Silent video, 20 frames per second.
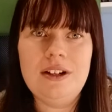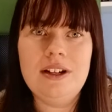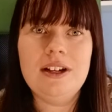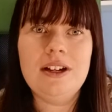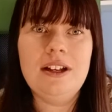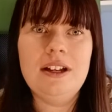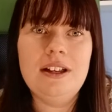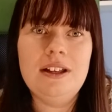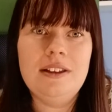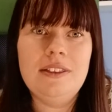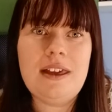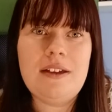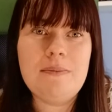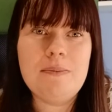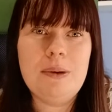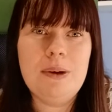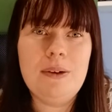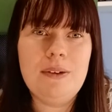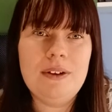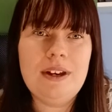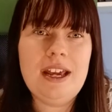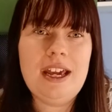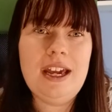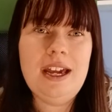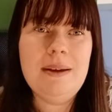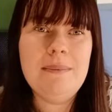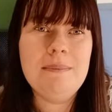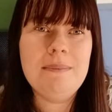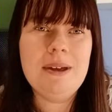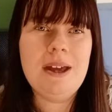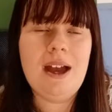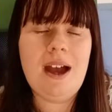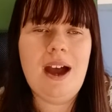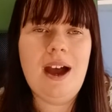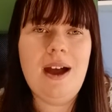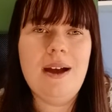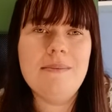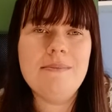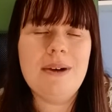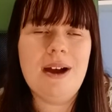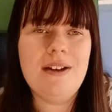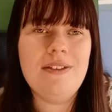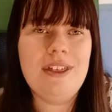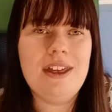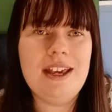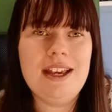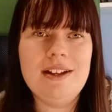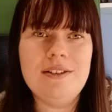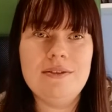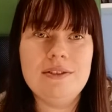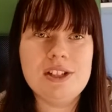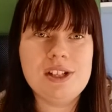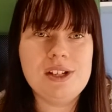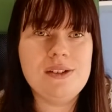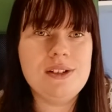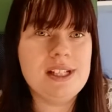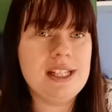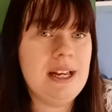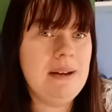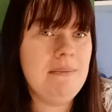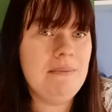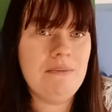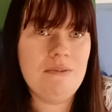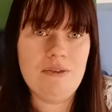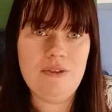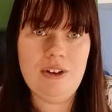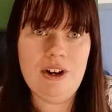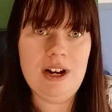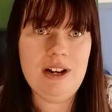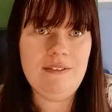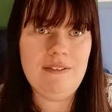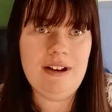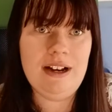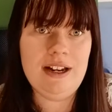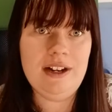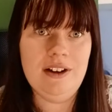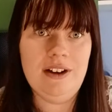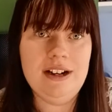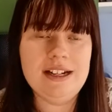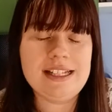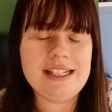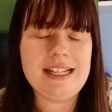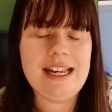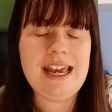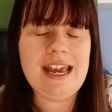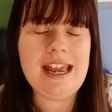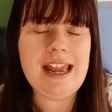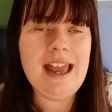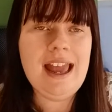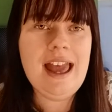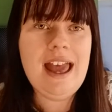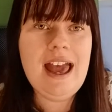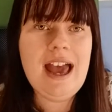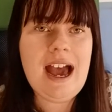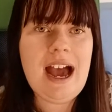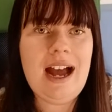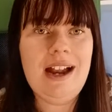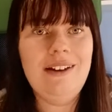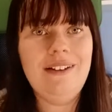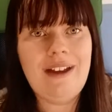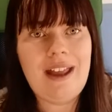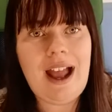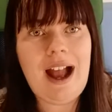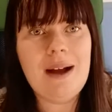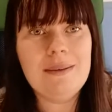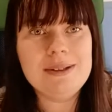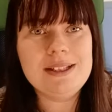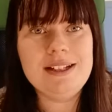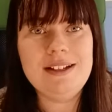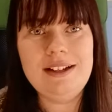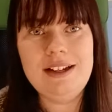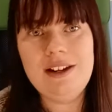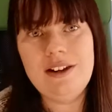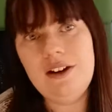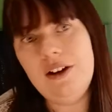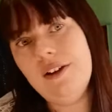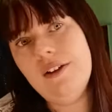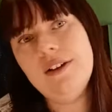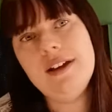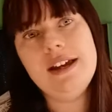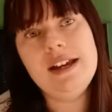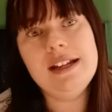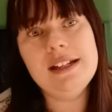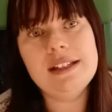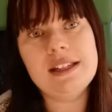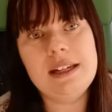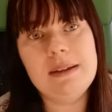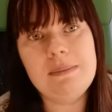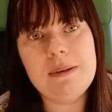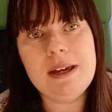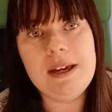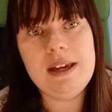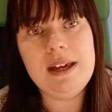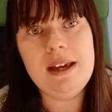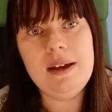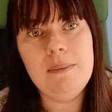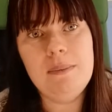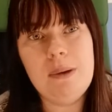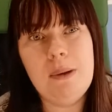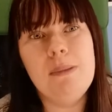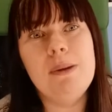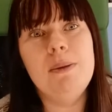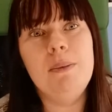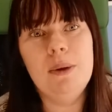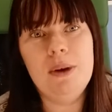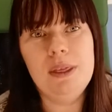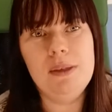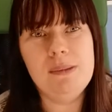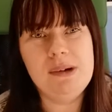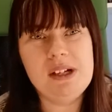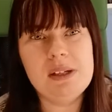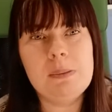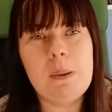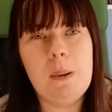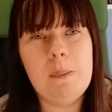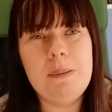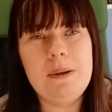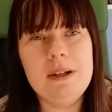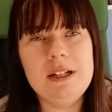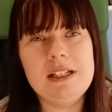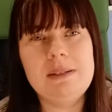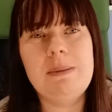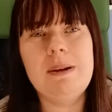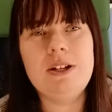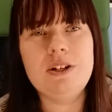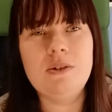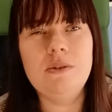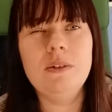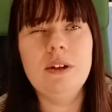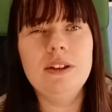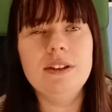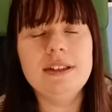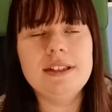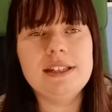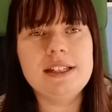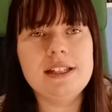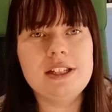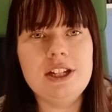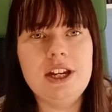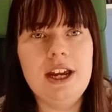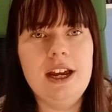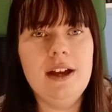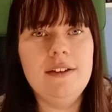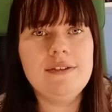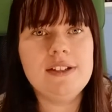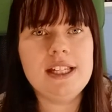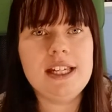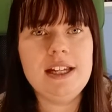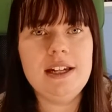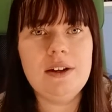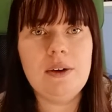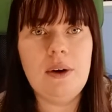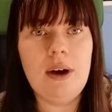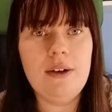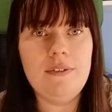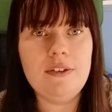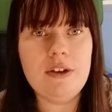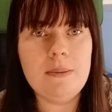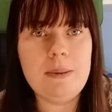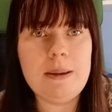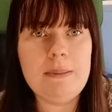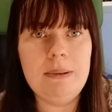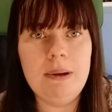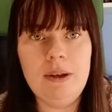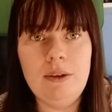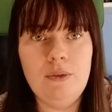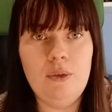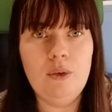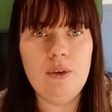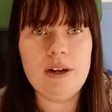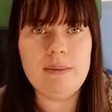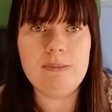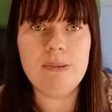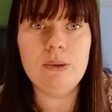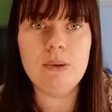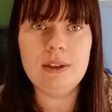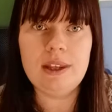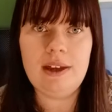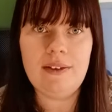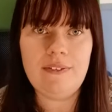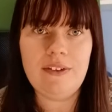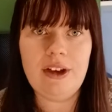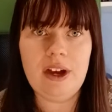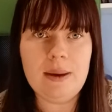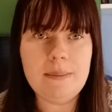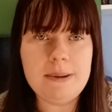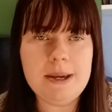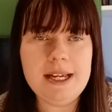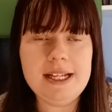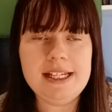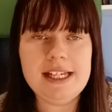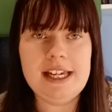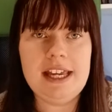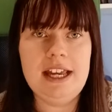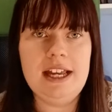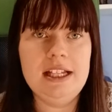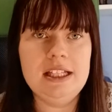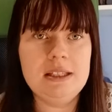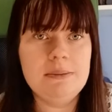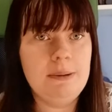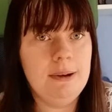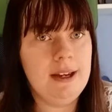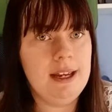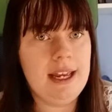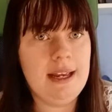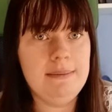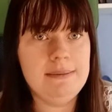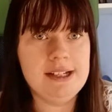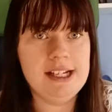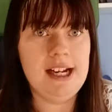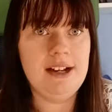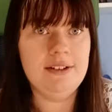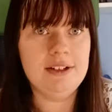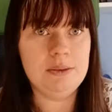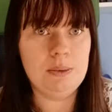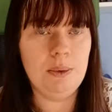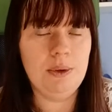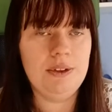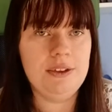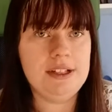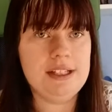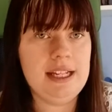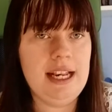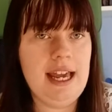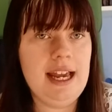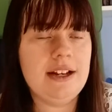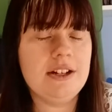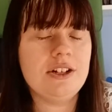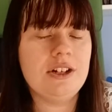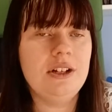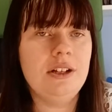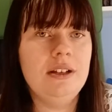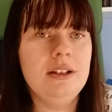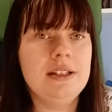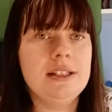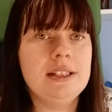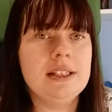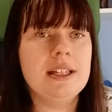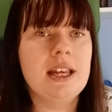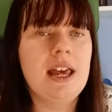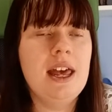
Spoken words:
colour they put on him. I think it suits him really, really nicely, and I absolutely know he is going to be probably one of the most popular special runs this year. I've seen quite a few people who've already bought their VIP tickets putting him down as one of the selections,